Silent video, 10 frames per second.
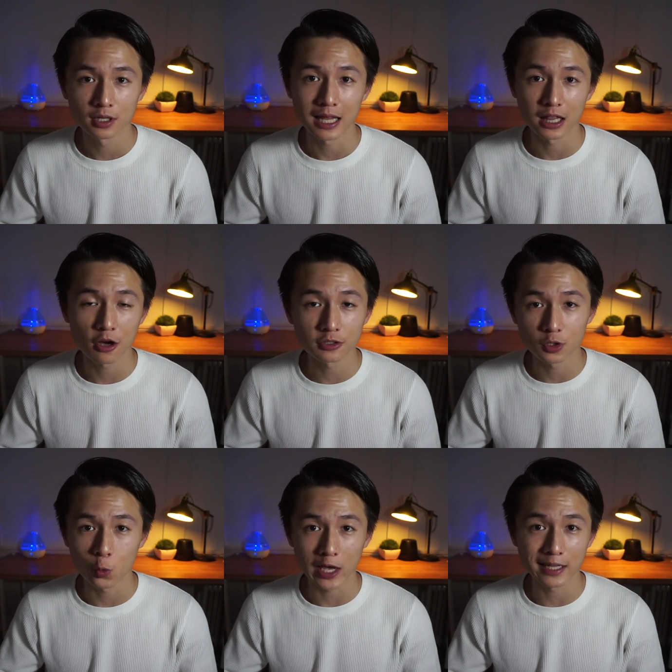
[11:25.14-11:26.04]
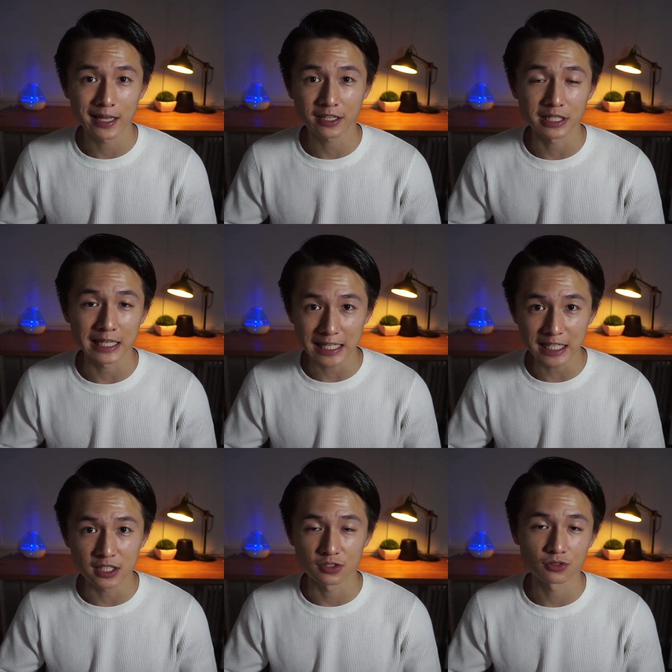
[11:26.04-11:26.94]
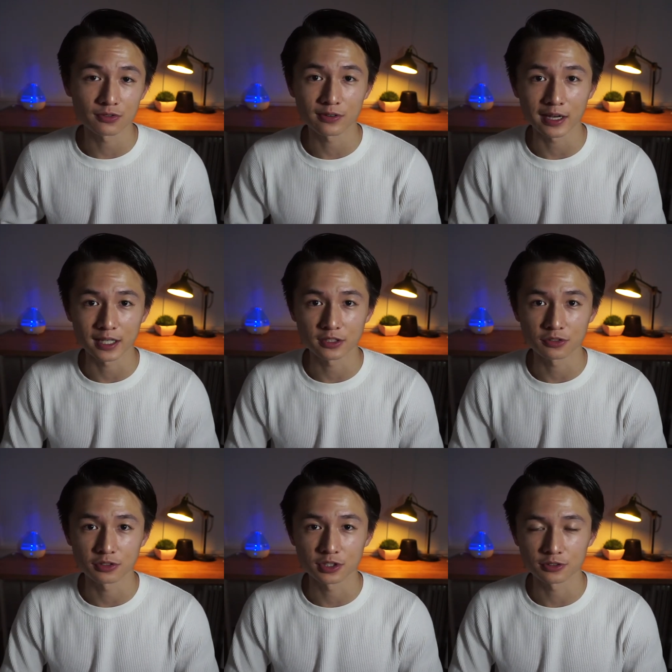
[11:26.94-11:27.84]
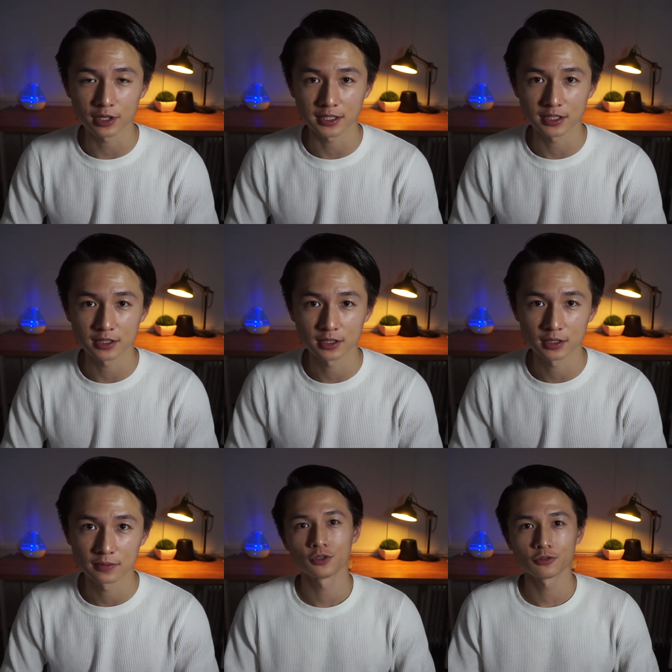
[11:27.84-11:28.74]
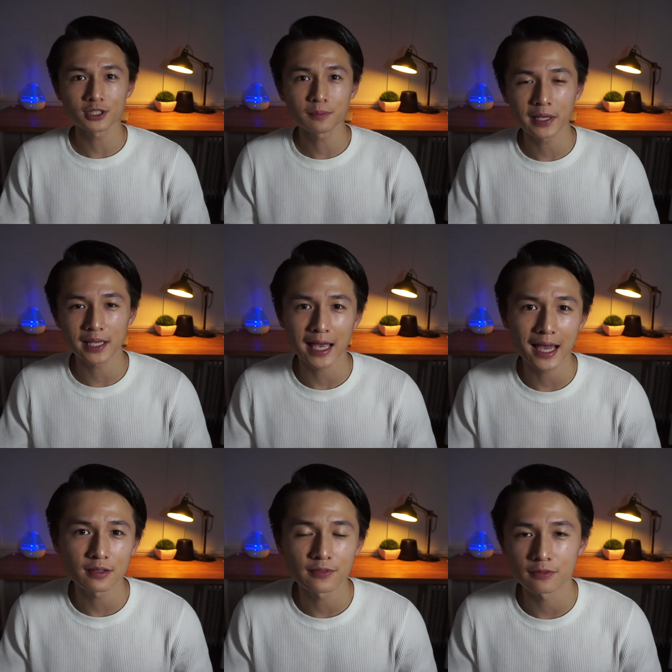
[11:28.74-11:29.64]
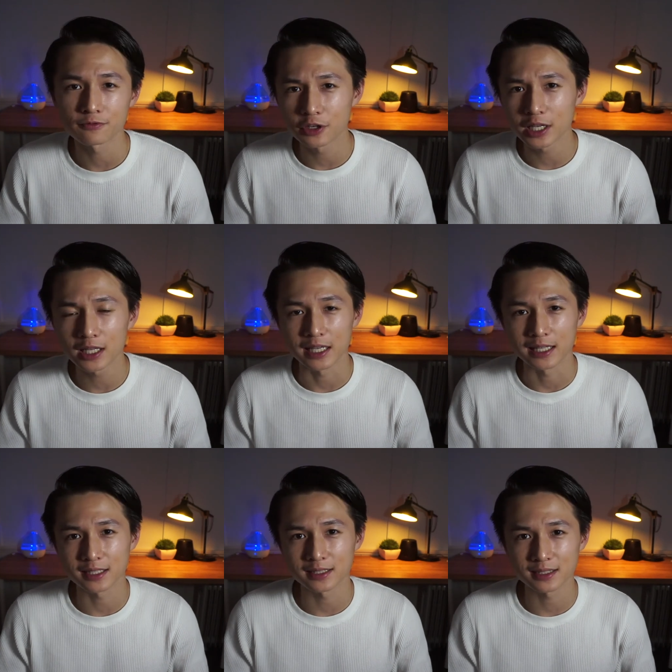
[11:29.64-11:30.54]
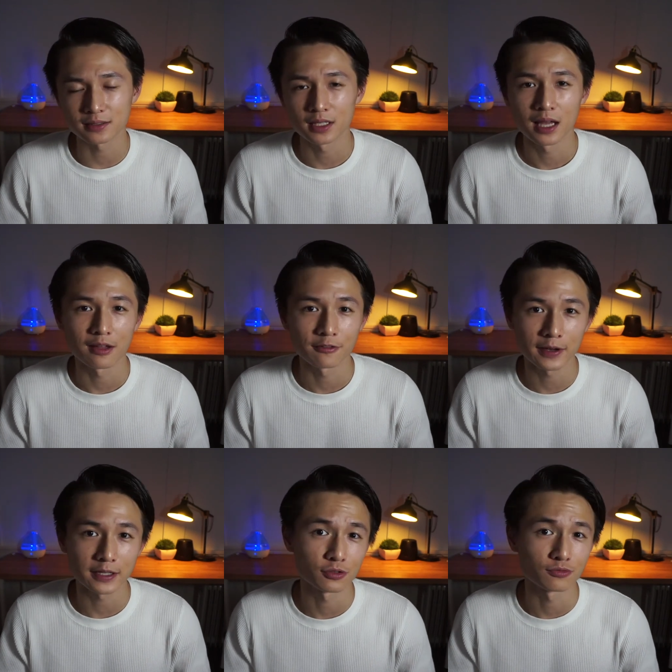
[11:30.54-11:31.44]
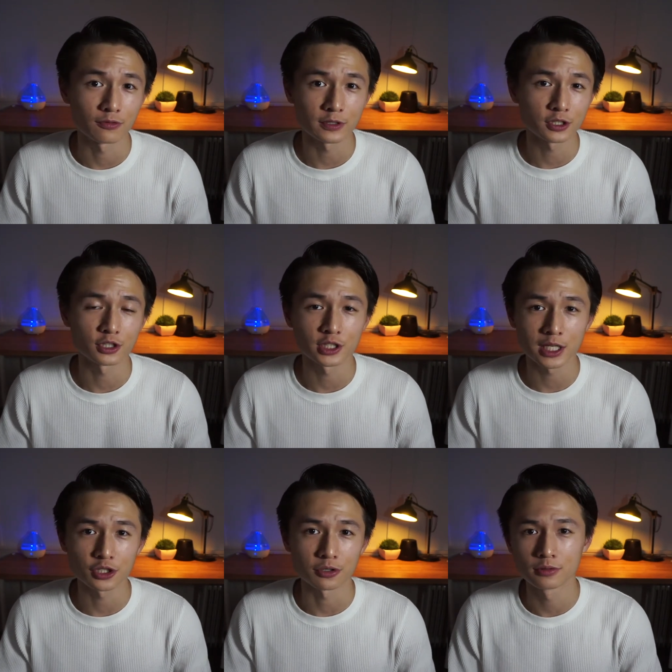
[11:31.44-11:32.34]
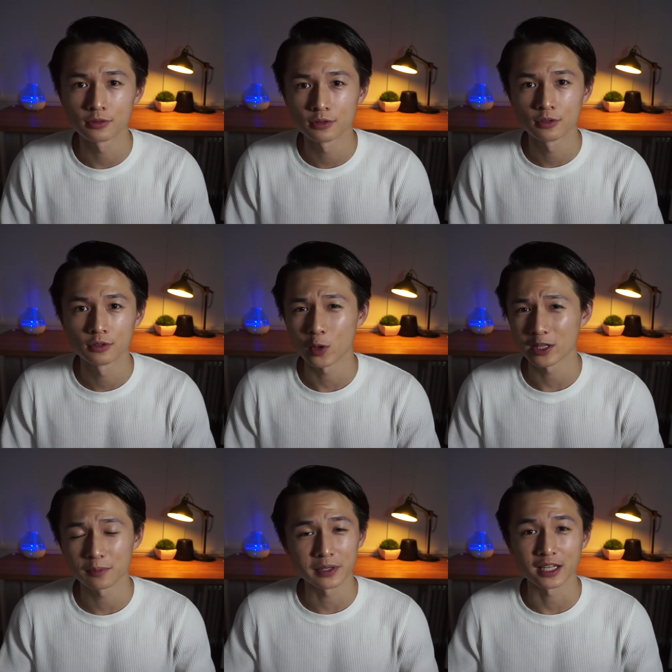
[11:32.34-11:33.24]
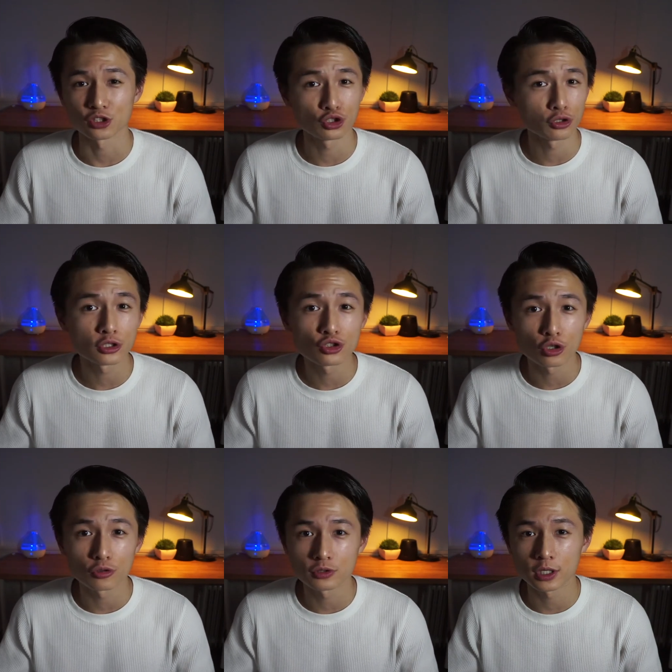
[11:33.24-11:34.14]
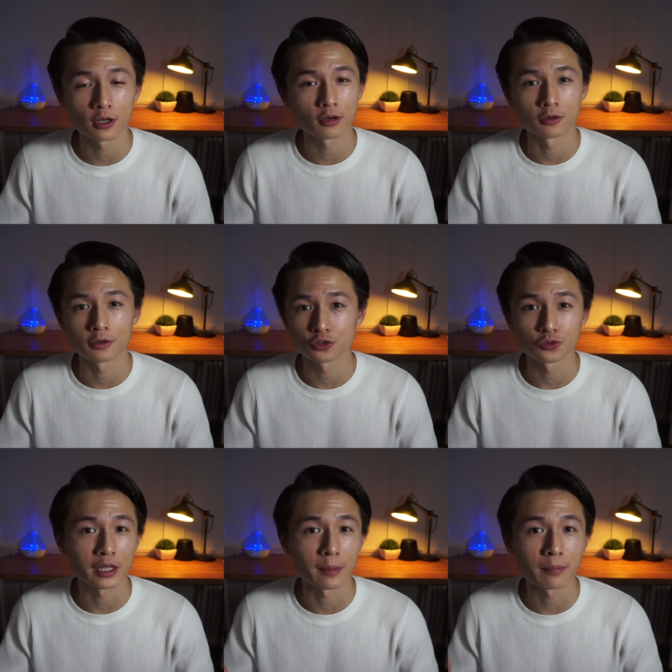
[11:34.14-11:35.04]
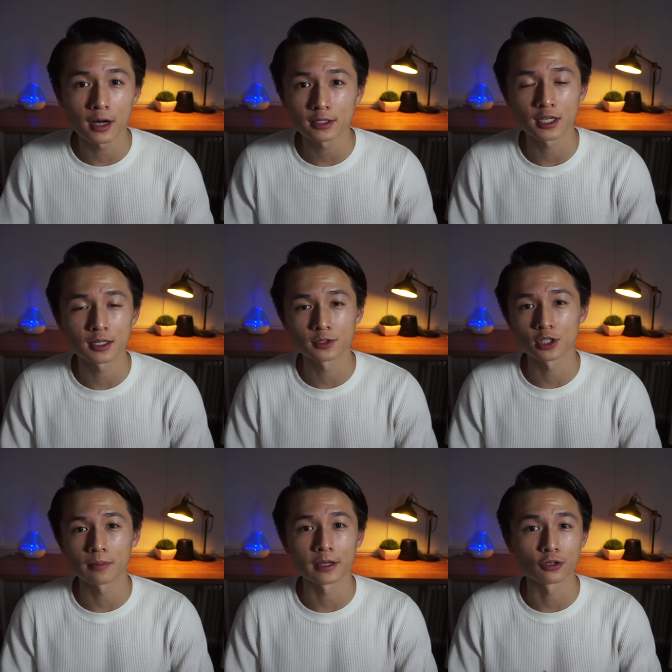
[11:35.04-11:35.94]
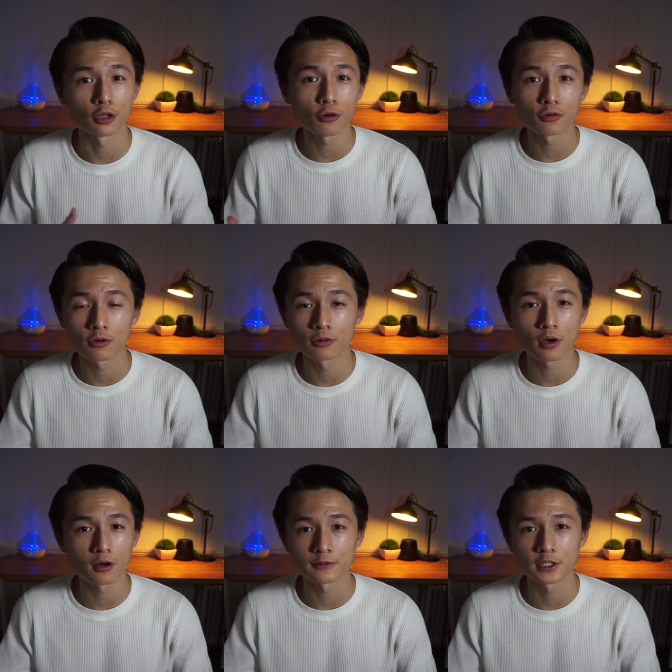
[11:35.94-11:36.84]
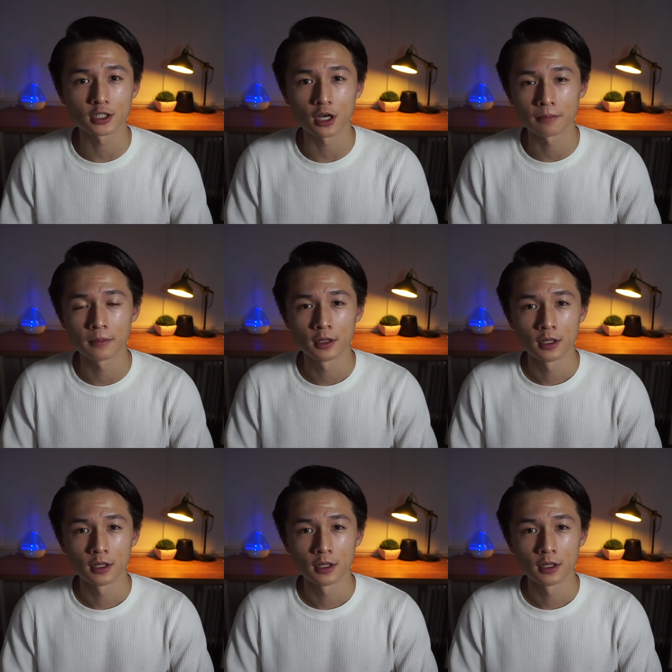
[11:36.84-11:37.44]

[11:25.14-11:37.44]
along the way that could ease your financial stress. So just pick anything really that doesn't affect your revision schedule whether being a student tutor or doing a part-time job at your local coffee shop.